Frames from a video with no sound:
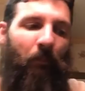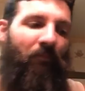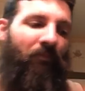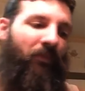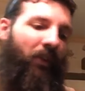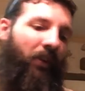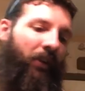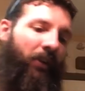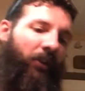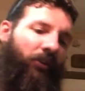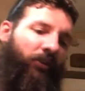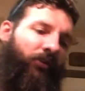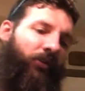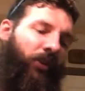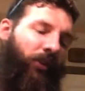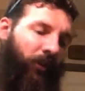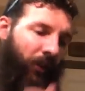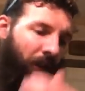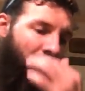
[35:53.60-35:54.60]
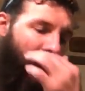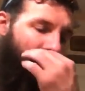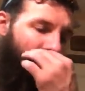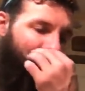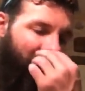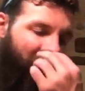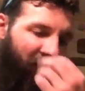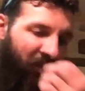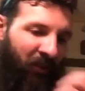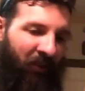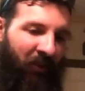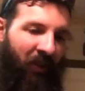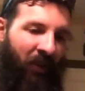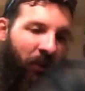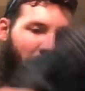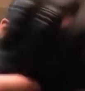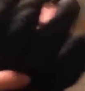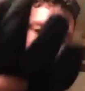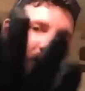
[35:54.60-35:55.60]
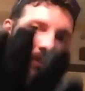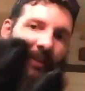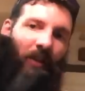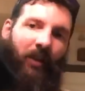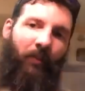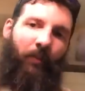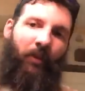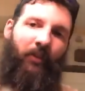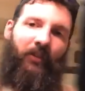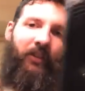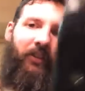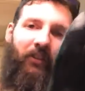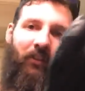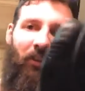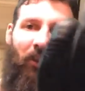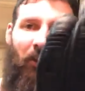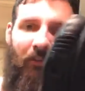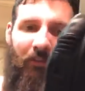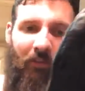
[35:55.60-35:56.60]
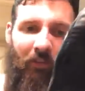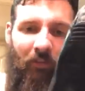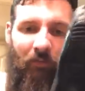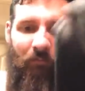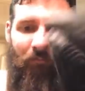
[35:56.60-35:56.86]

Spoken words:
Here's the last thing I'm going to say about these gloves.